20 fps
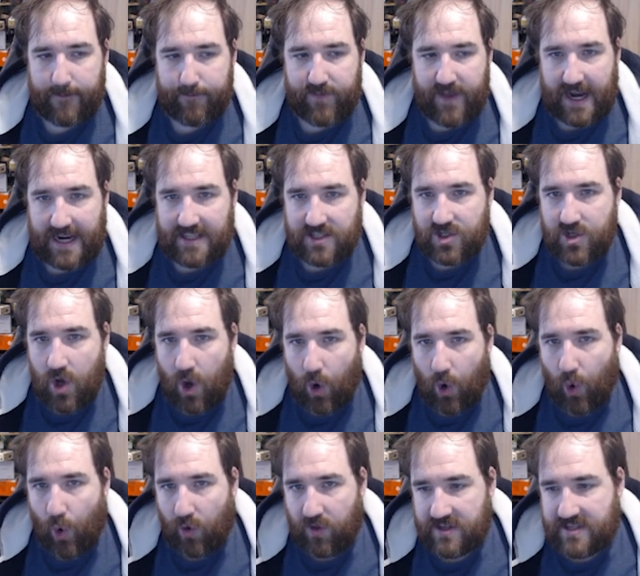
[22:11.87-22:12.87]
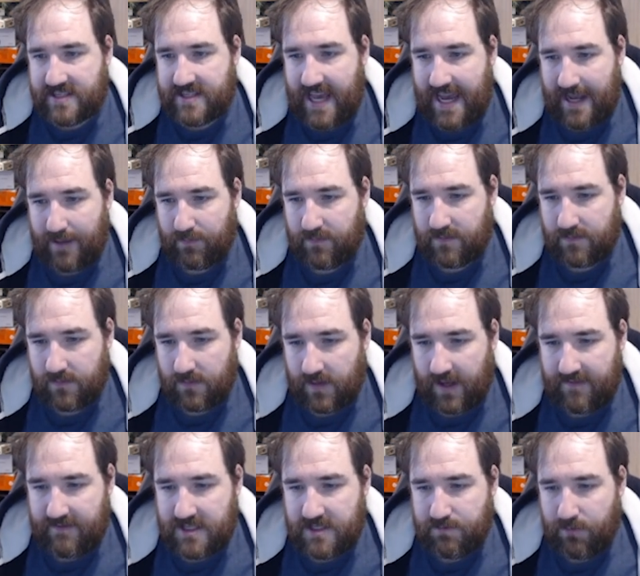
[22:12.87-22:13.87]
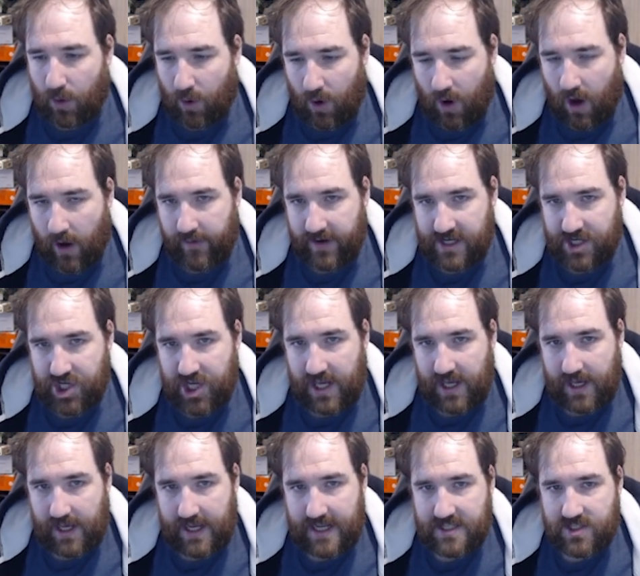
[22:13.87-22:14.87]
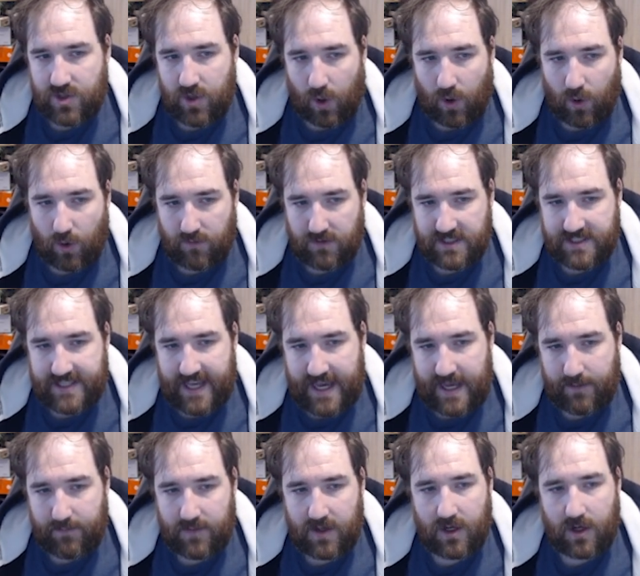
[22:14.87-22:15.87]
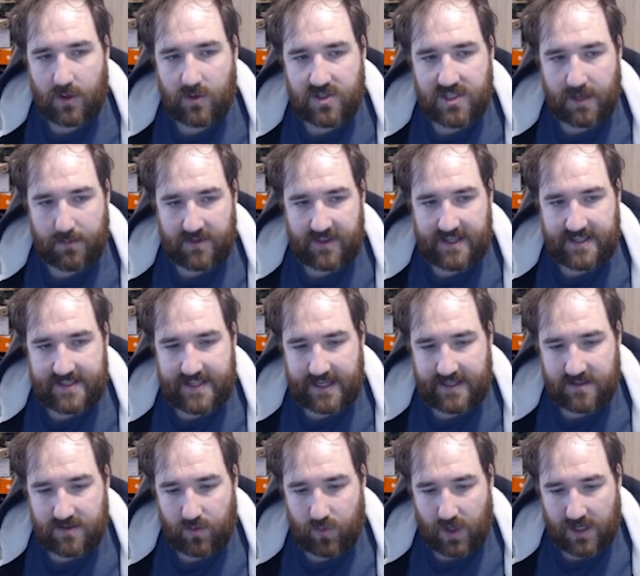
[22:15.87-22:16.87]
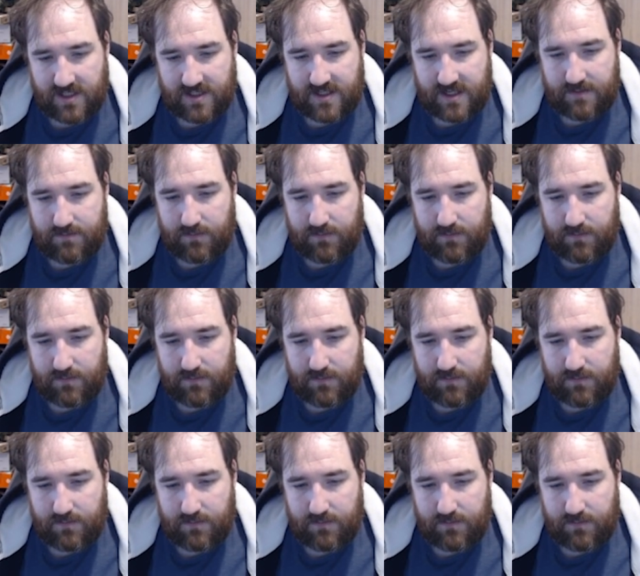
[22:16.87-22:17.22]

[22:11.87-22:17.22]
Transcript: And it's not all the same. Like, there's more orange here. It's not all the same. Some of these things are rusted